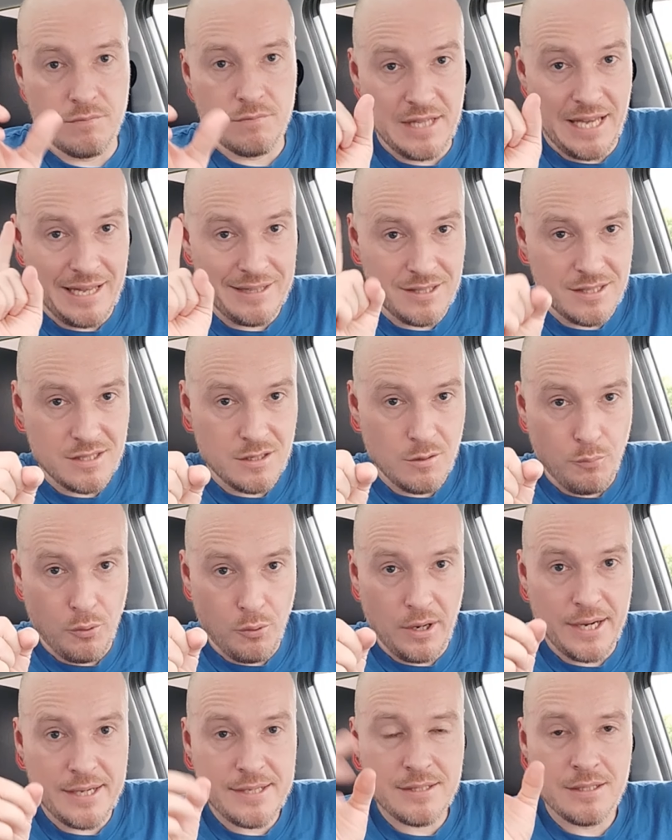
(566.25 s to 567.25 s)
That is the
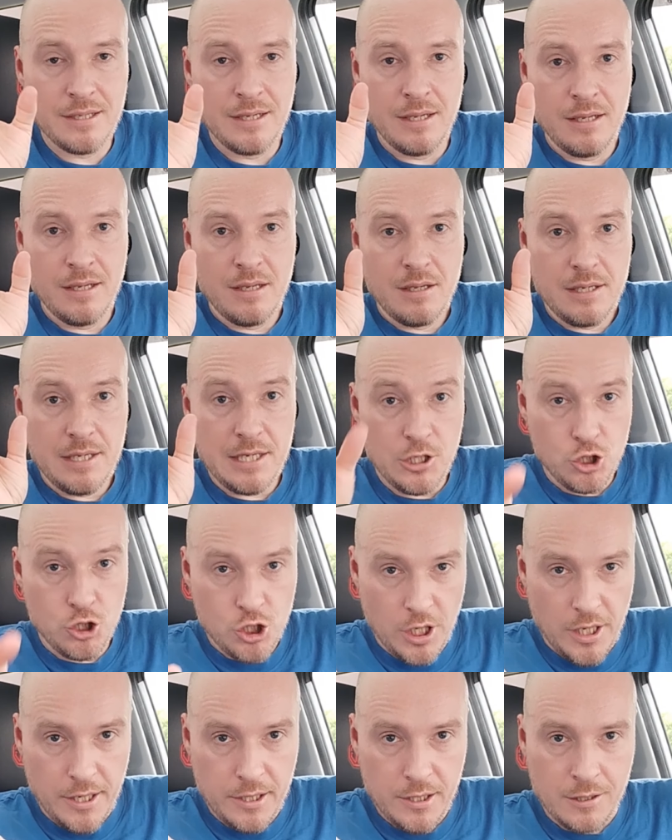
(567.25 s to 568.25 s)
price in
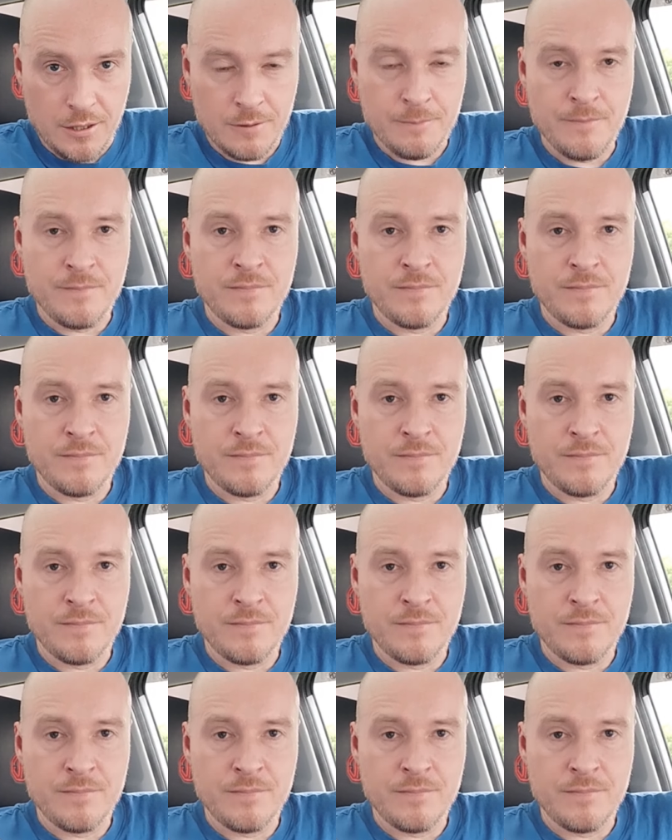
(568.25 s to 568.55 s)
China.